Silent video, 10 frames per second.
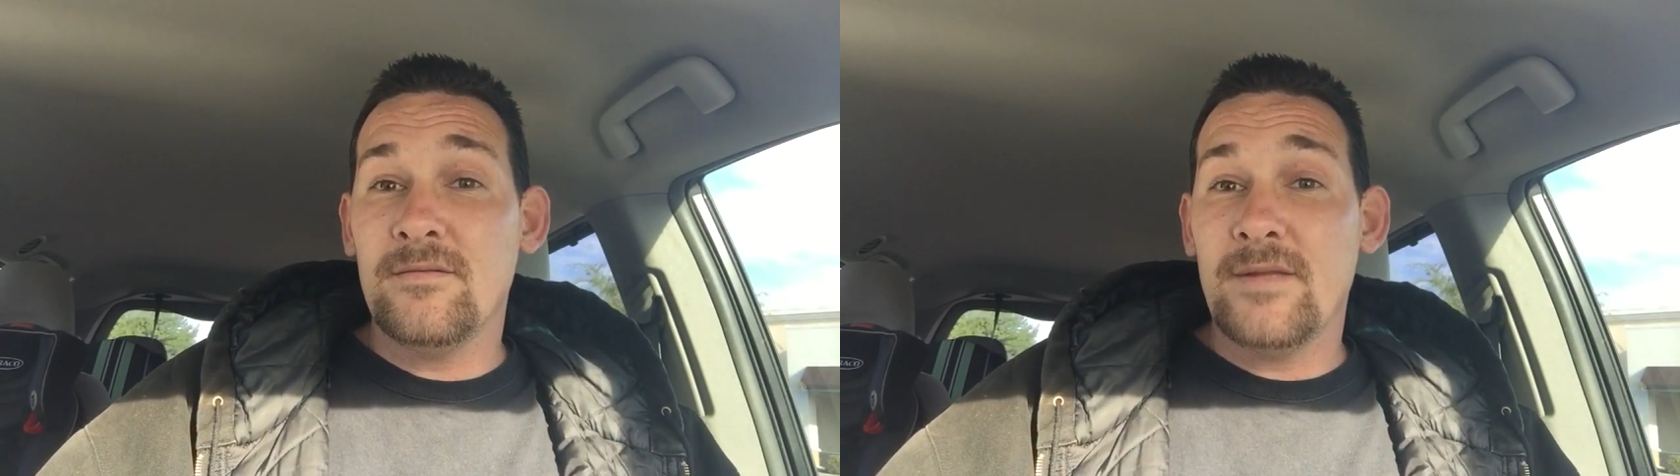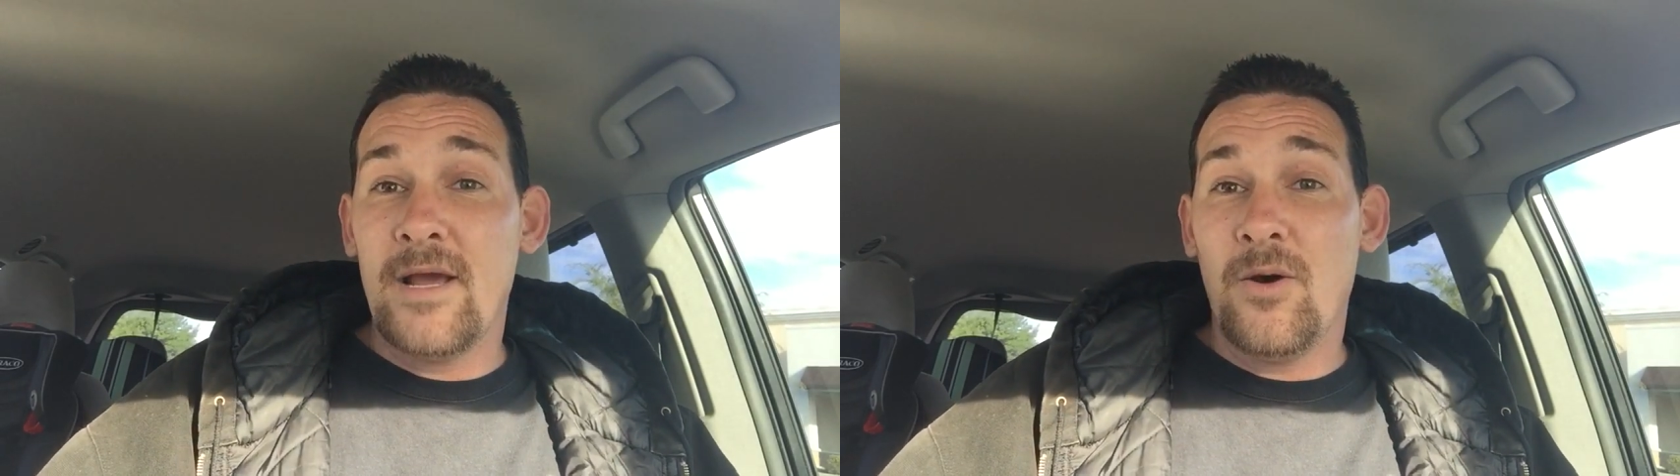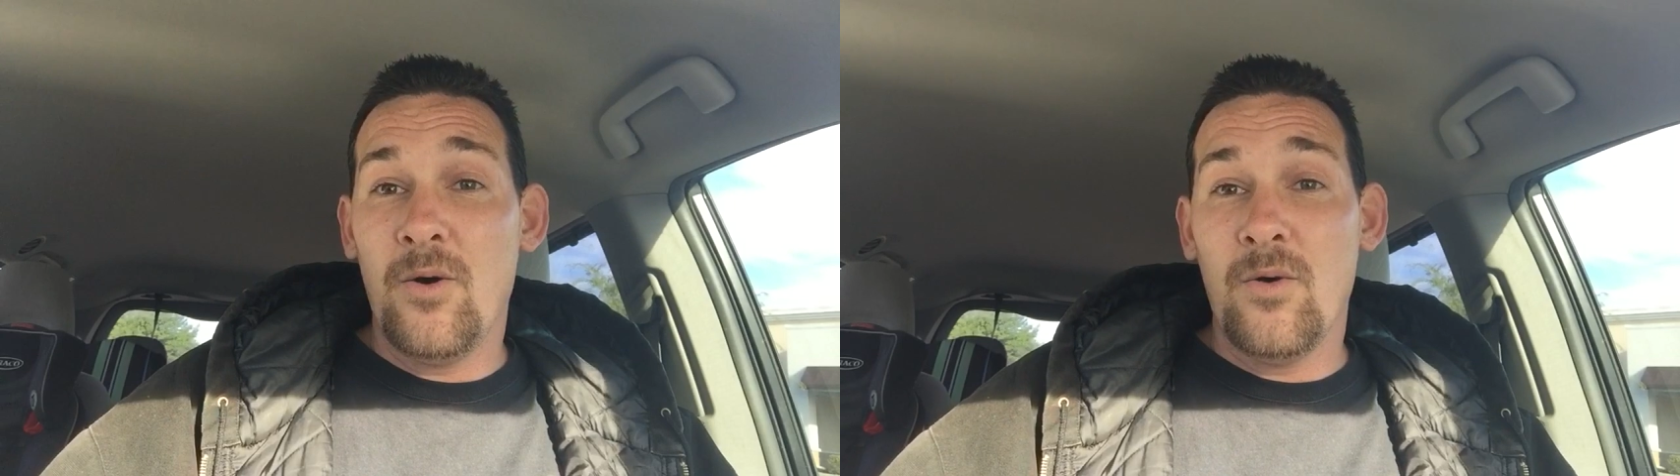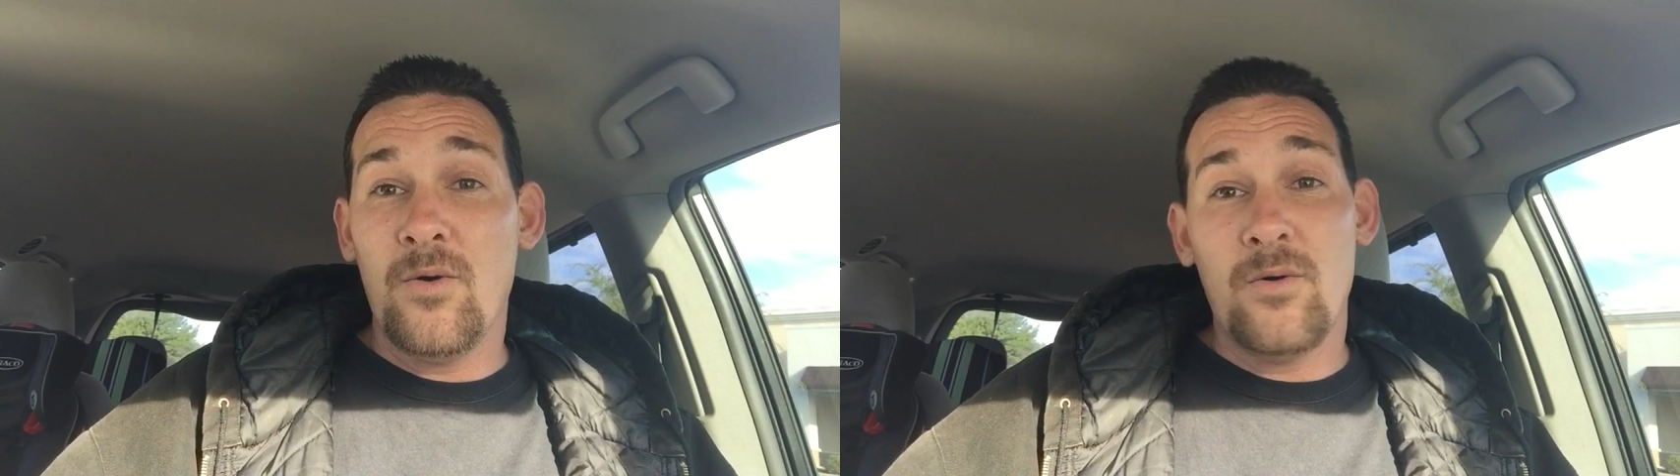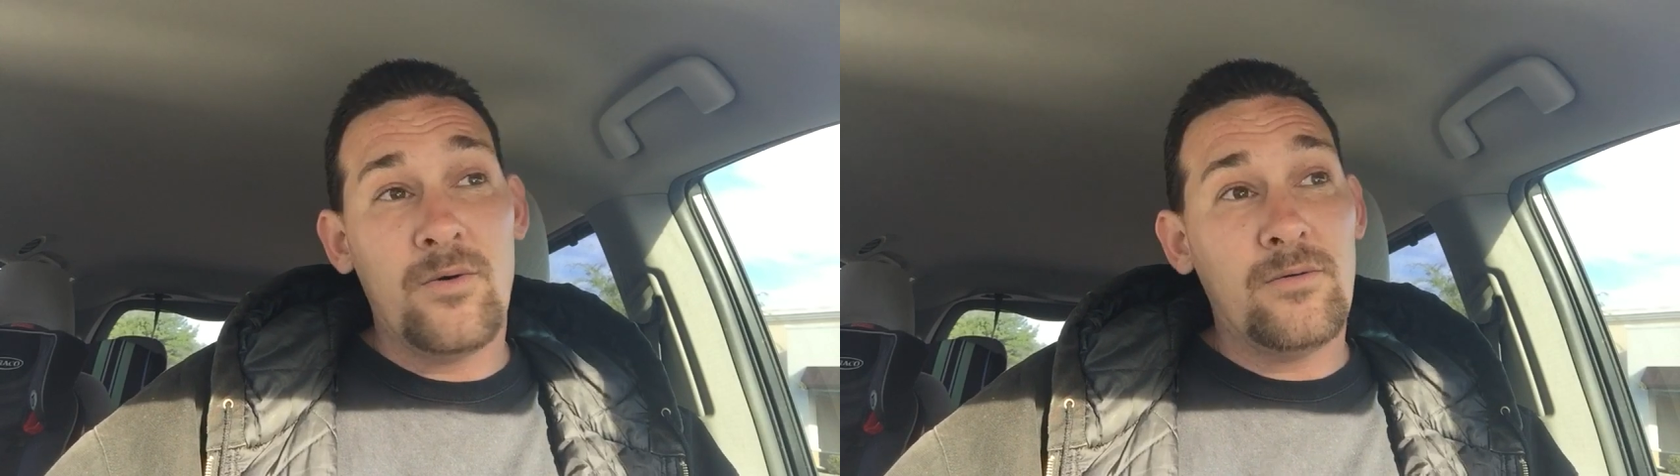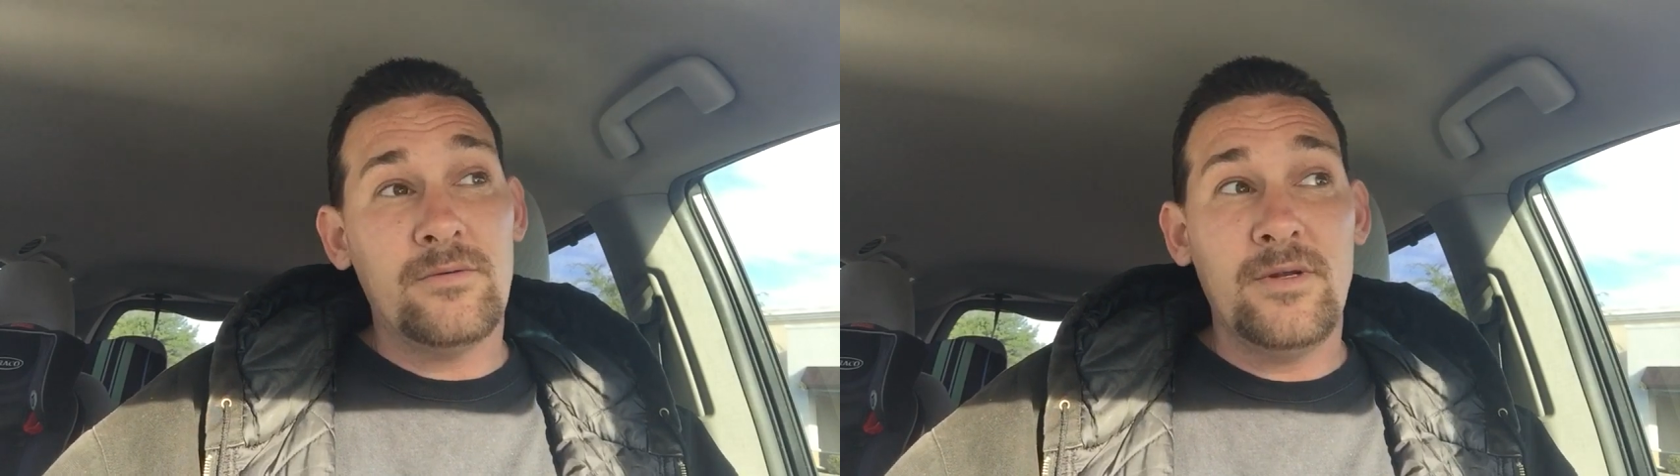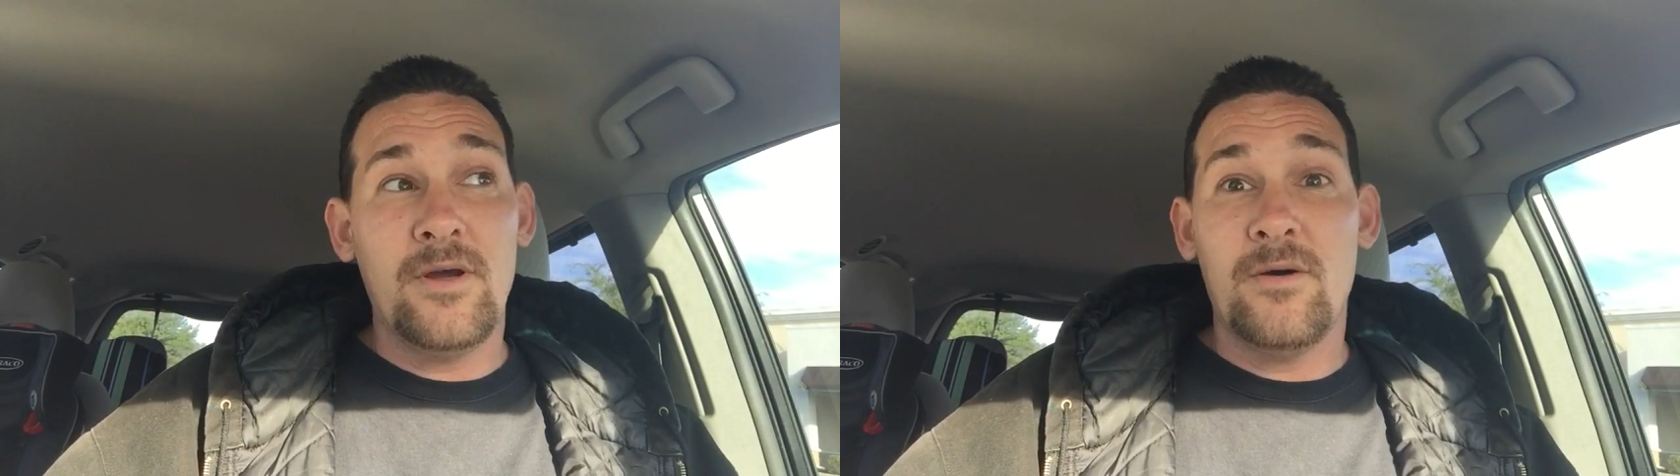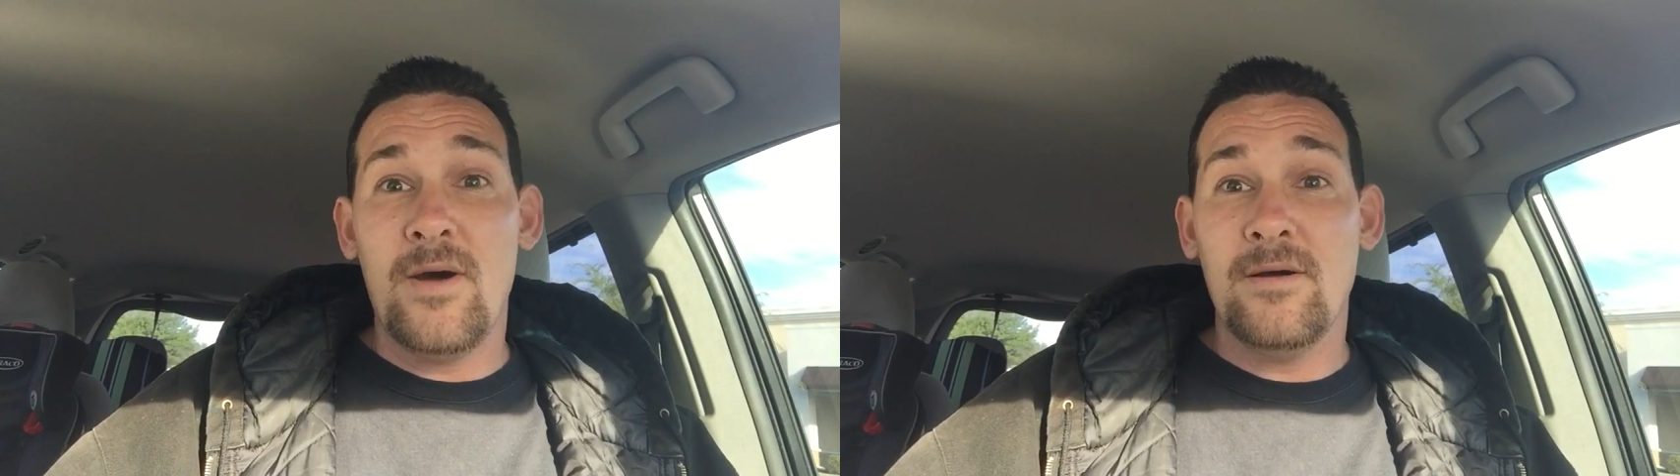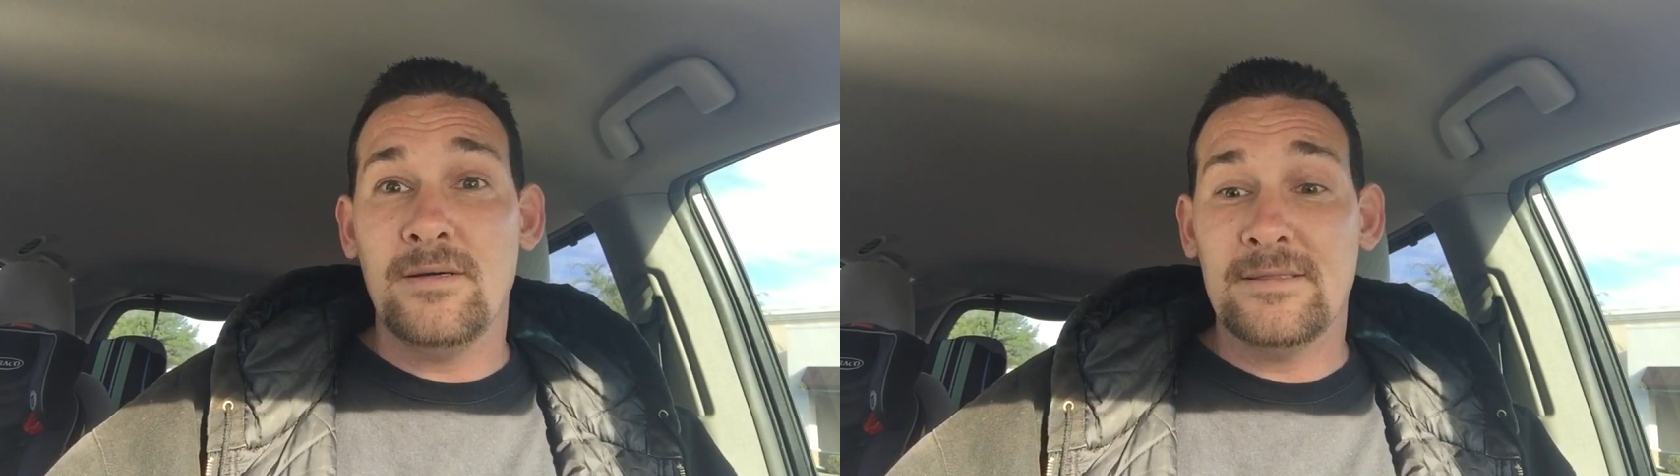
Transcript: that whole, you know,